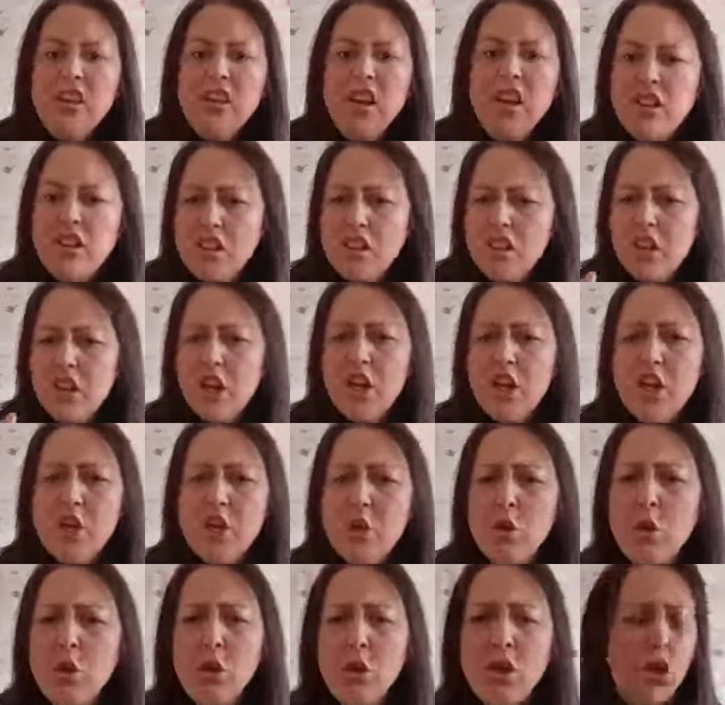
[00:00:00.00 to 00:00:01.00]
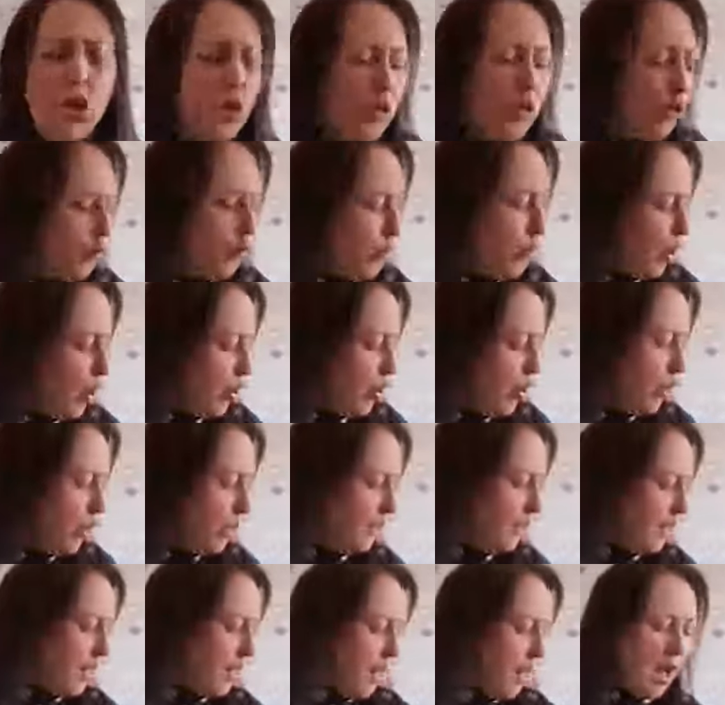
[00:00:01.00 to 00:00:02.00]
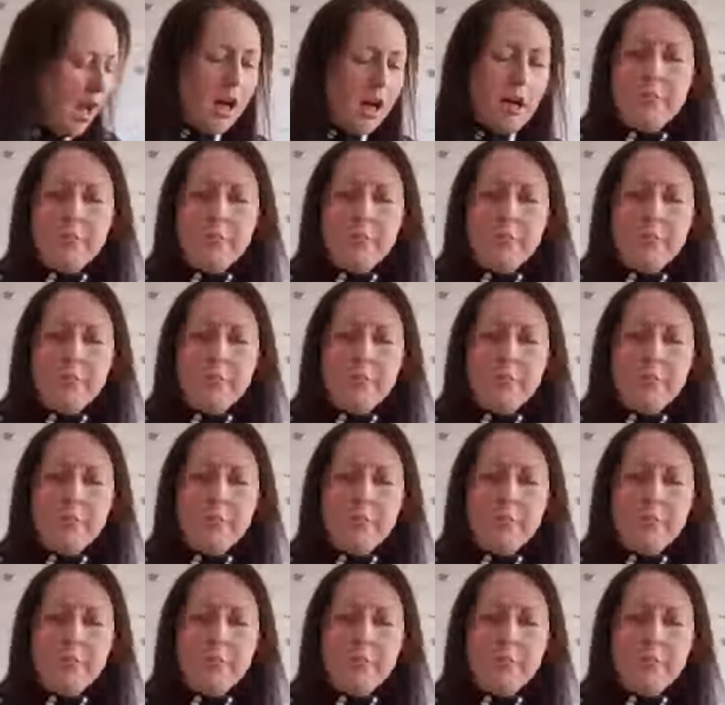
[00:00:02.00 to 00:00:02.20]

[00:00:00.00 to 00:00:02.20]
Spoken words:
So I'm just going to talk you through